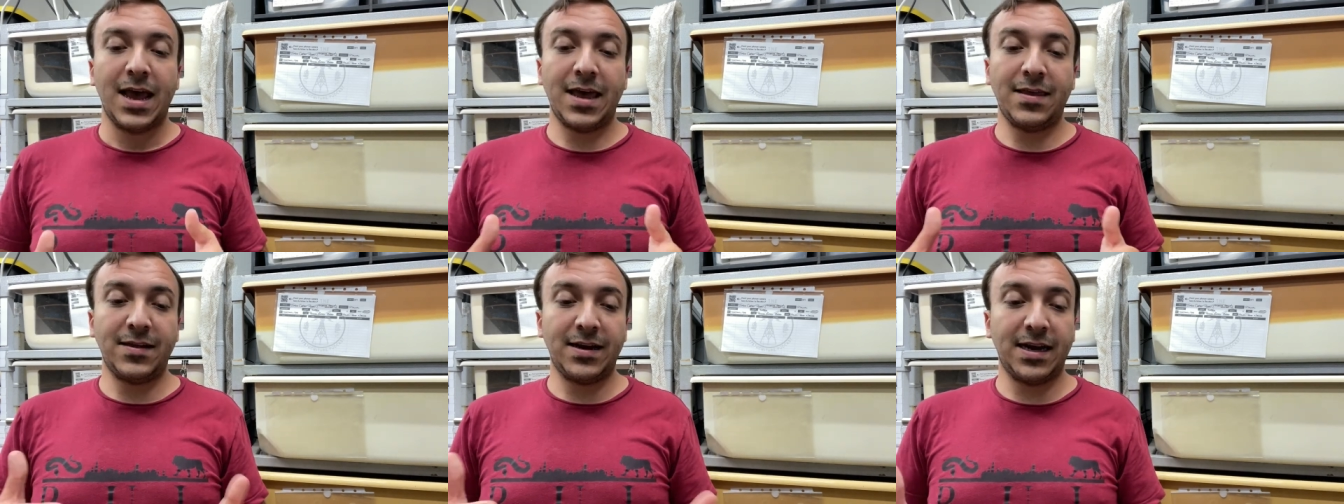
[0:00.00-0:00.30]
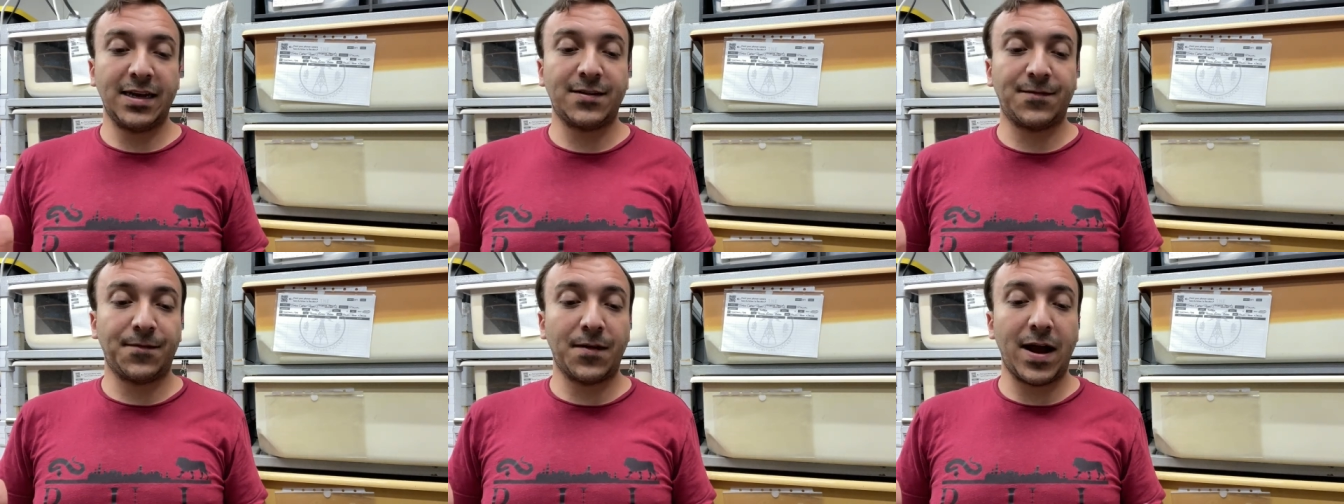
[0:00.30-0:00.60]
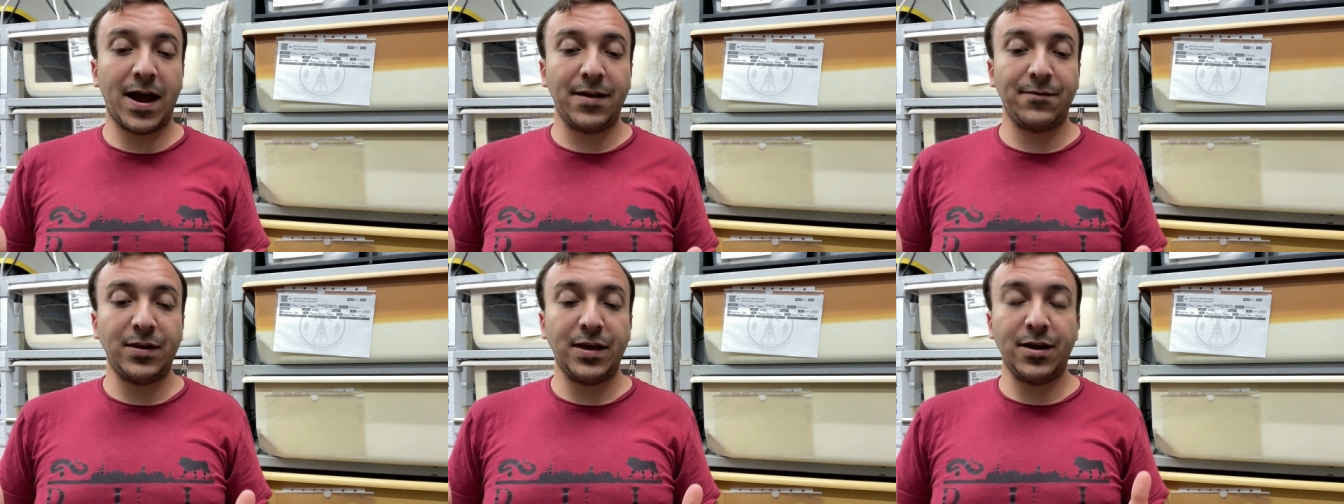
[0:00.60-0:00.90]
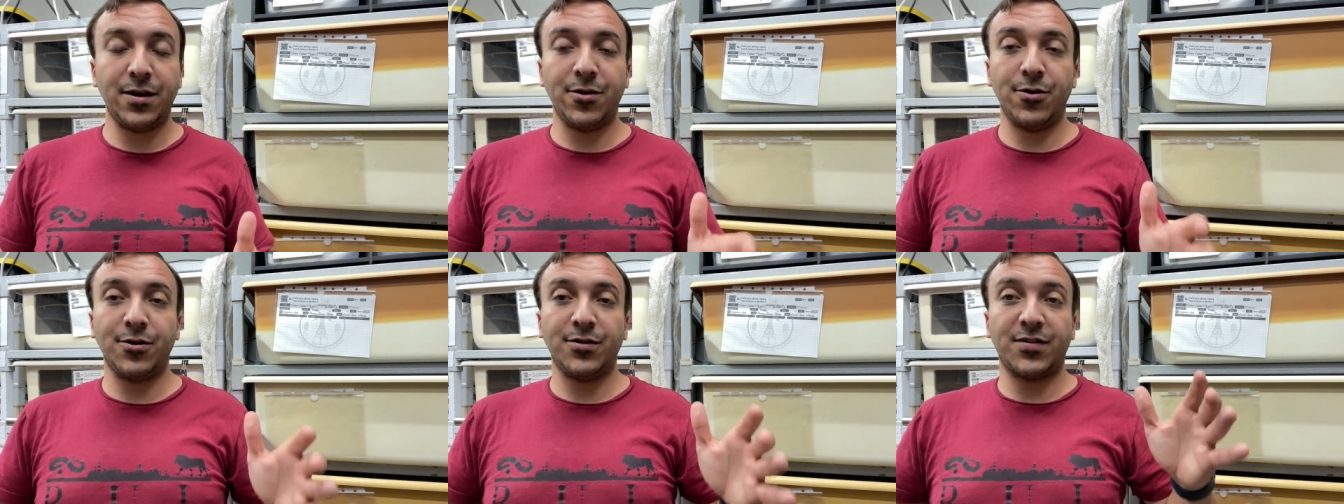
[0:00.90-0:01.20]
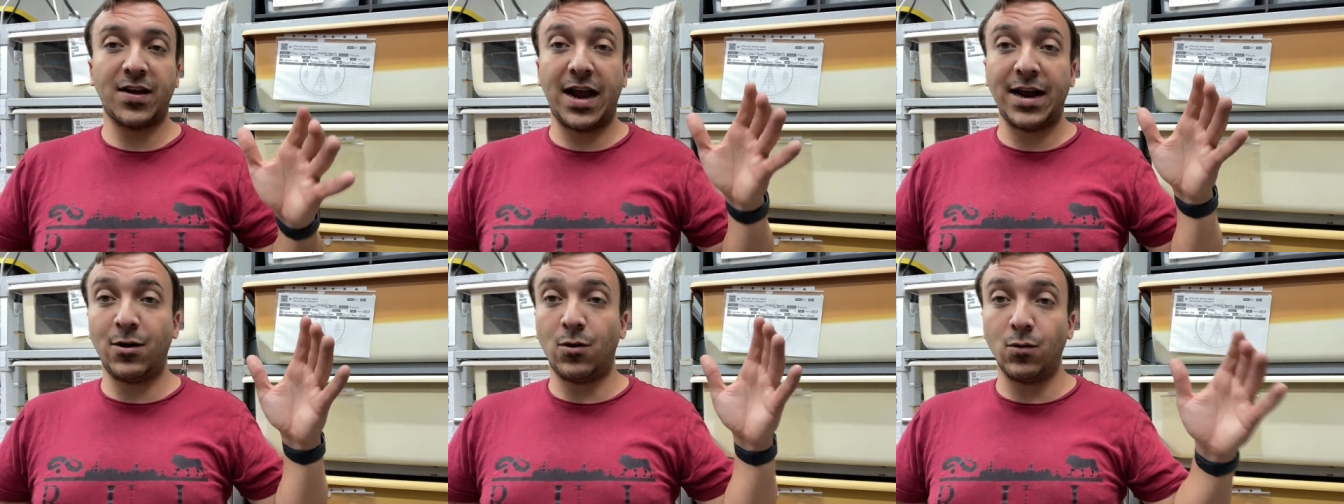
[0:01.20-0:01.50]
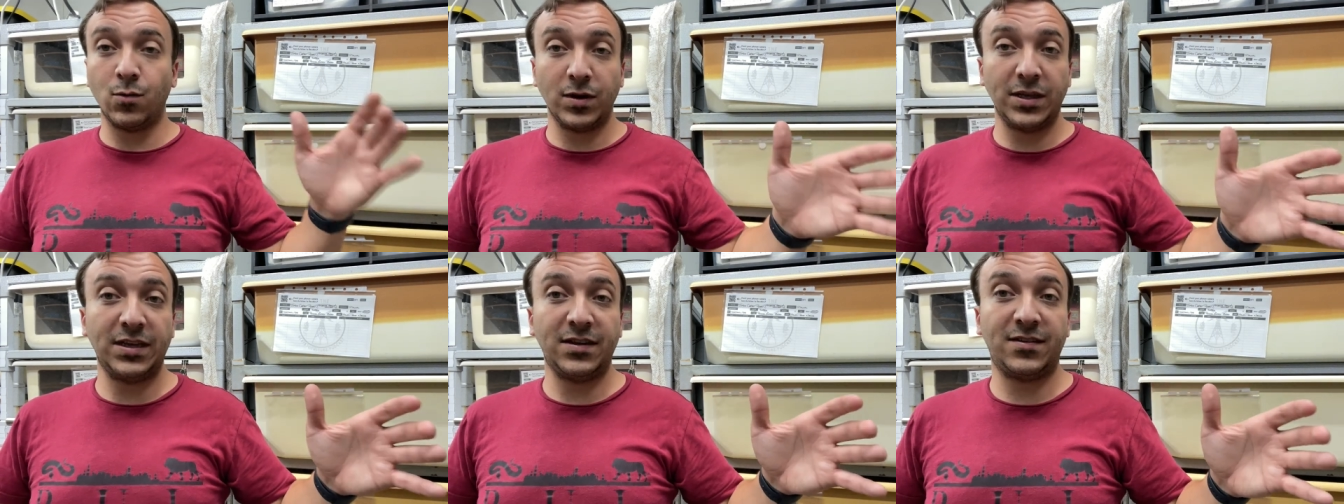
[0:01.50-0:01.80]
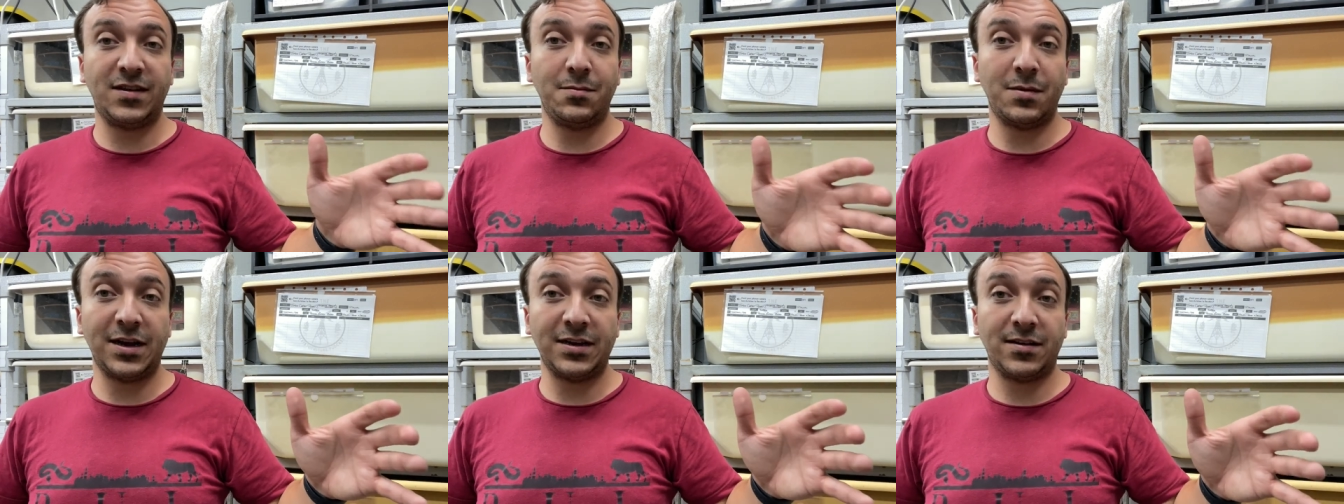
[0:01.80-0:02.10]
In the next five years, I don't really
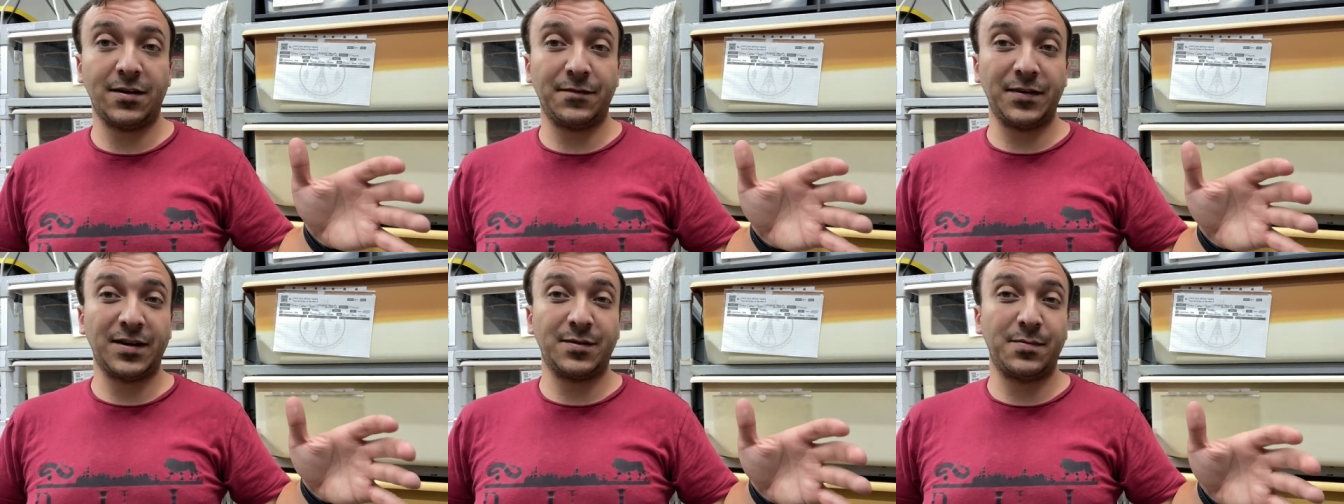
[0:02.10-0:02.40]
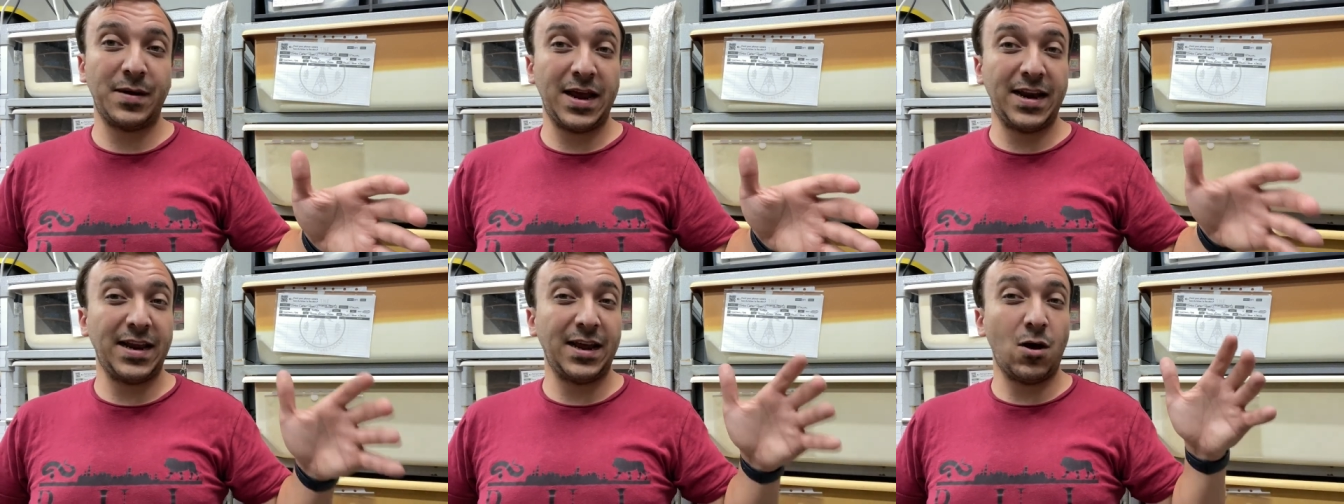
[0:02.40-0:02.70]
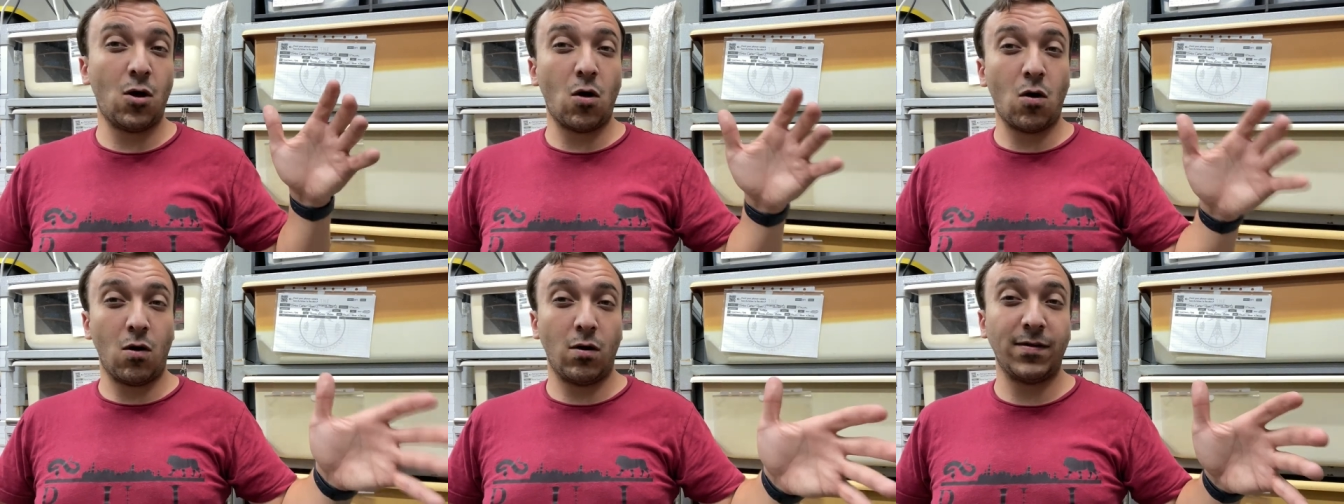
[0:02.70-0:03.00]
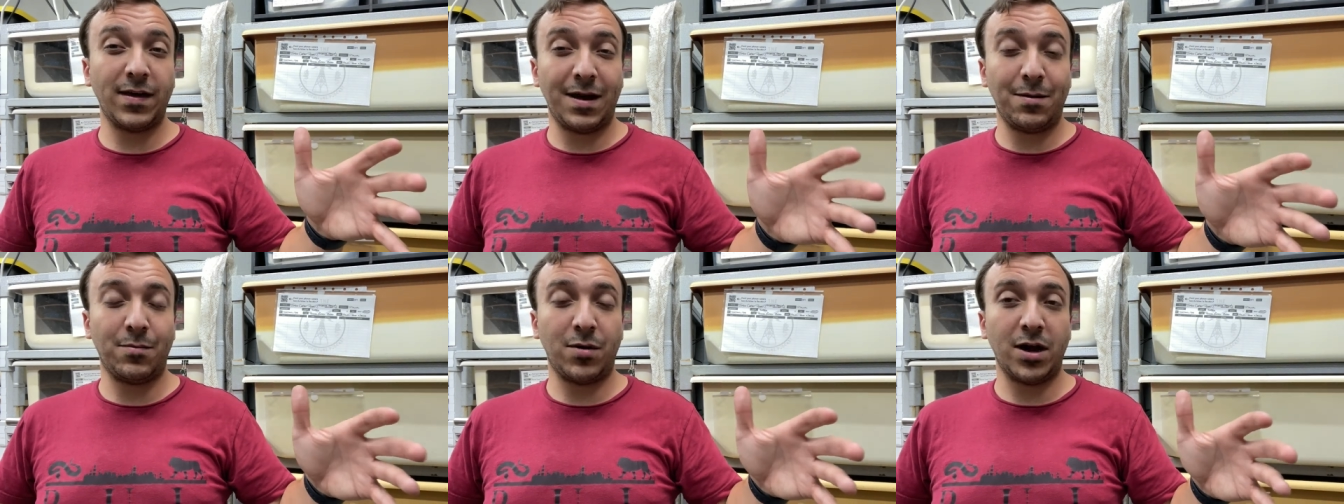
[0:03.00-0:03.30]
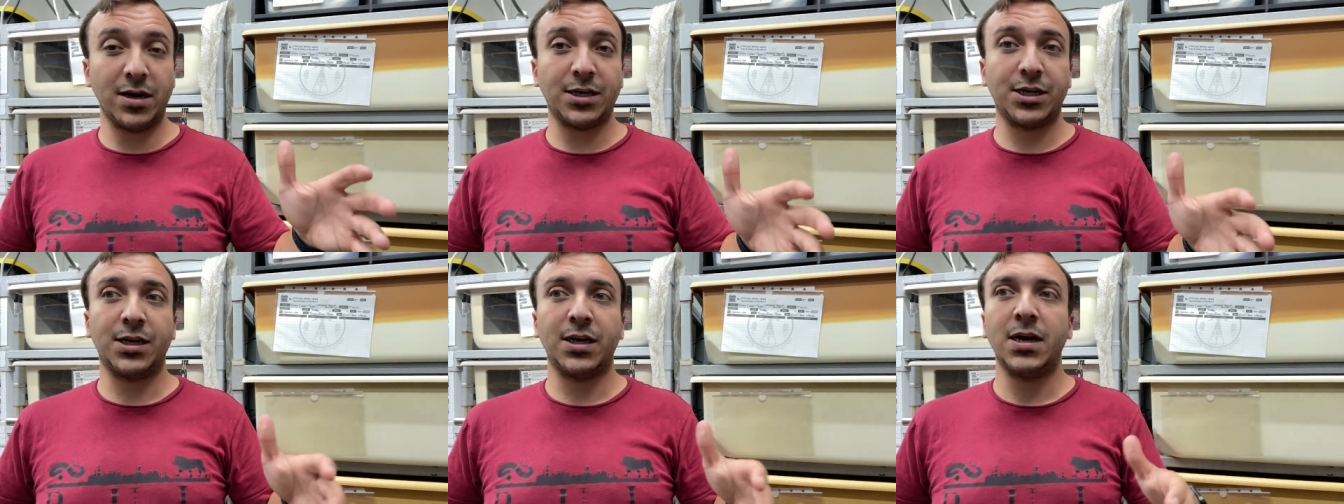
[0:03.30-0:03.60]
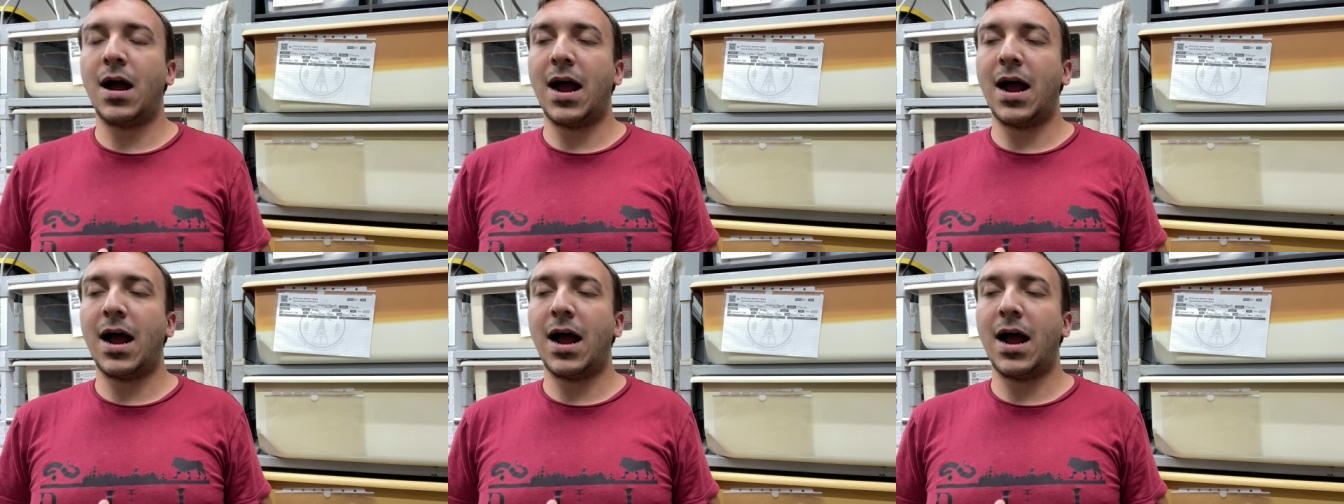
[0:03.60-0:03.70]
see myself expanding all that much.